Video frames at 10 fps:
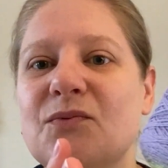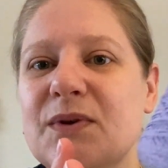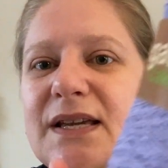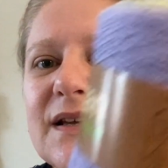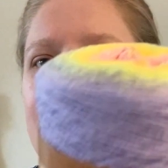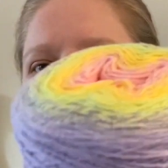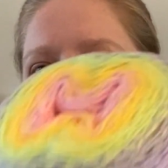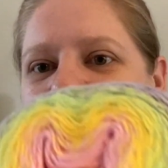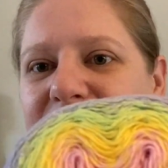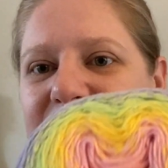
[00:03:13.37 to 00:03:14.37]
Vegan
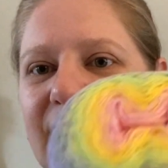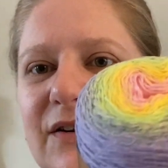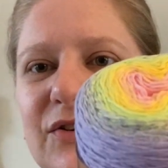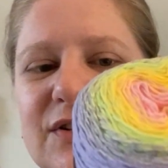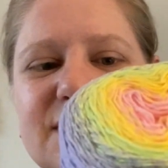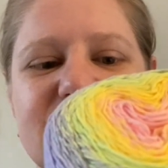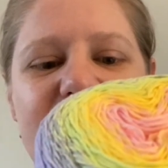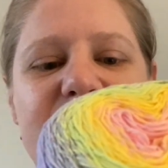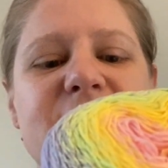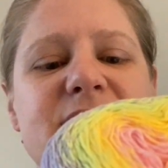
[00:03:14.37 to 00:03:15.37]
Cake yarn
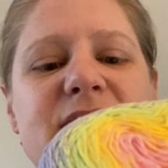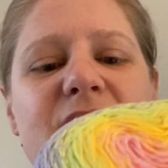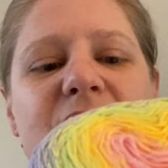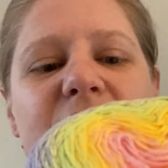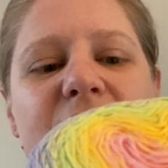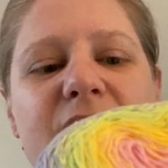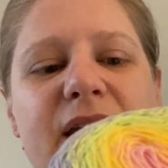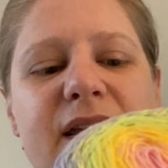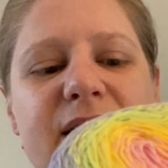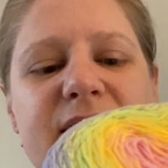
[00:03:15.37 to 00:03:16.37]
content
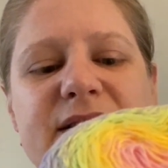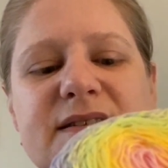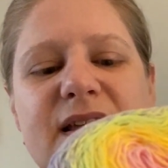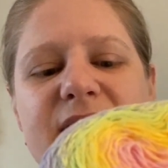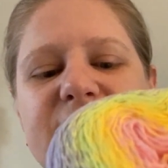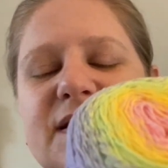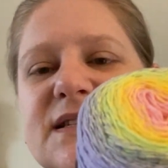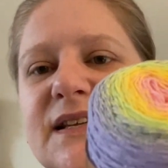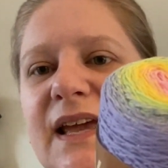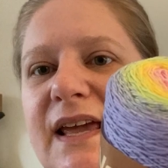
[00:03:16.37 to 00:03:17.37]
is that
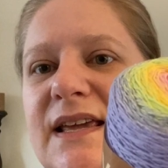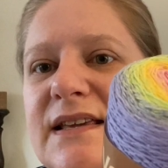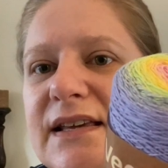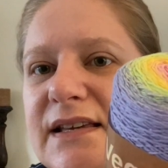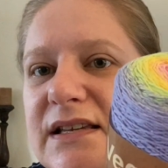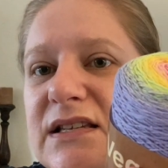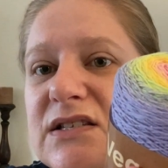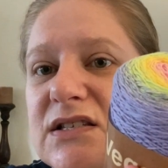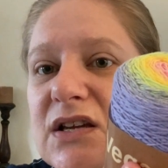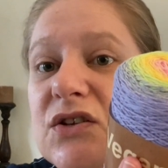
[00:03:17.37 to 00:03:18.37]
this cake
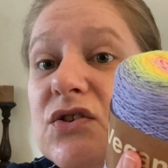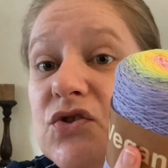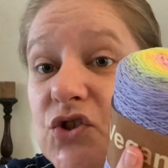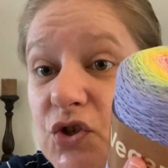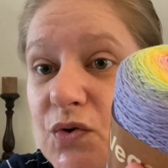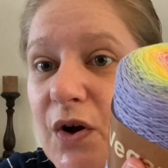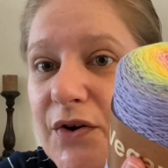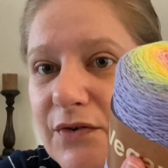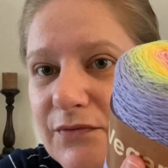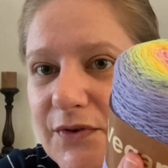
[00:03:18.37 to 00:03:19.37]
is
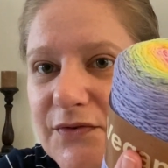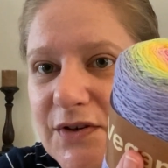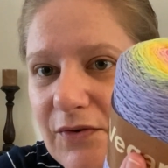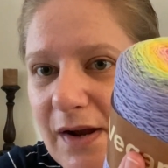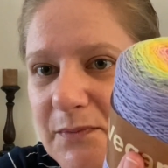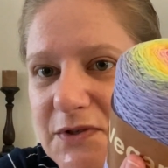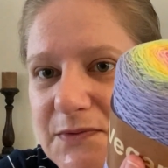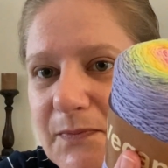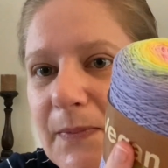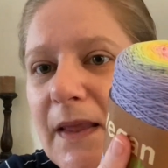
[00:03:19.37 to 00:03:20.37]
250 grams.
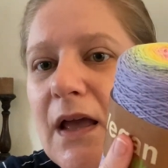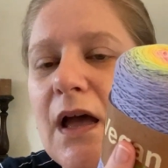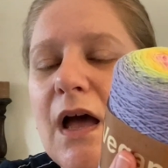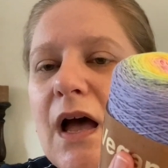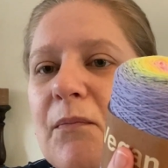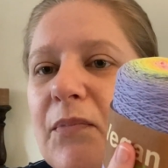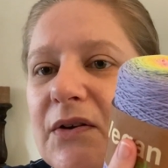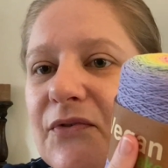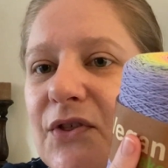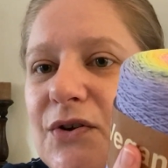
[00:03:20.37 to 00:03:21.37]

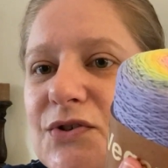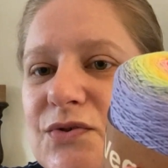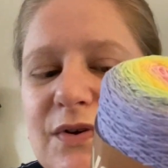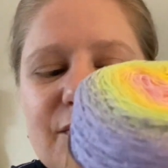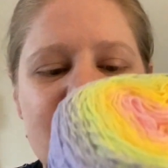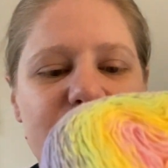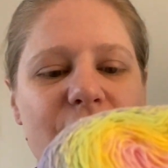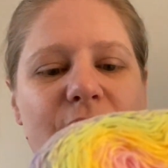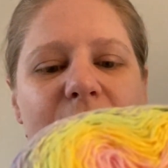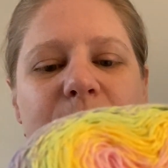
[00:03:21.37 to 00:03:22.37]
But for those 250
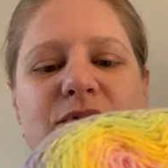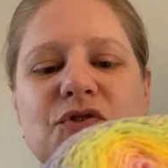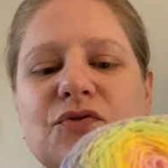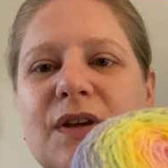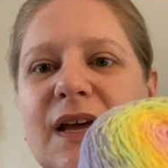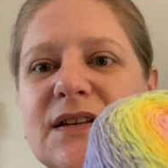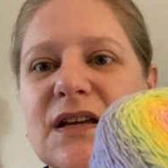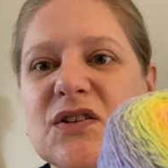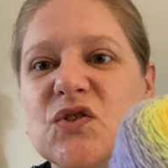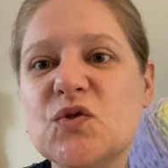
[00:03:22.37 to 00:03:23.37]
grams, you get
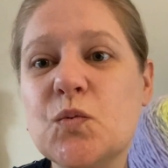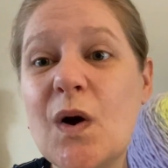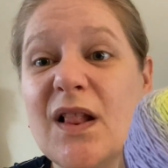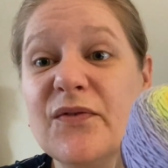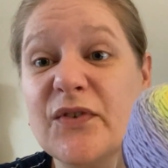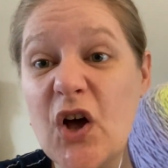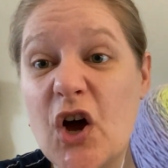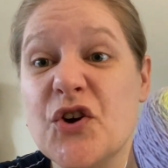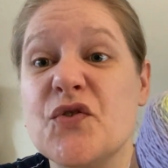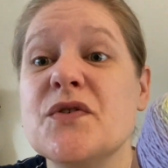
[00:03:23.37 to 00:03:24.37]

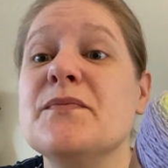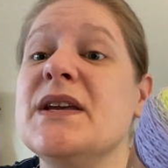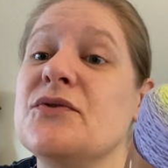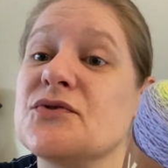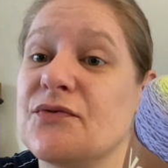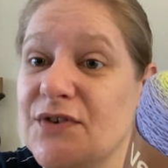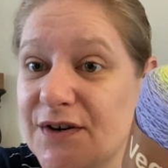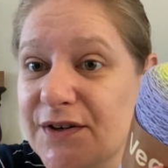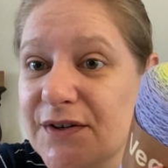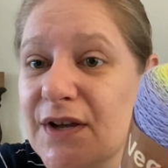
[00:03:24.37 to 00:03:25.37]
1200 meters of
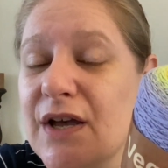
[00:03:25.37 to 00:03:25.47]
yarn.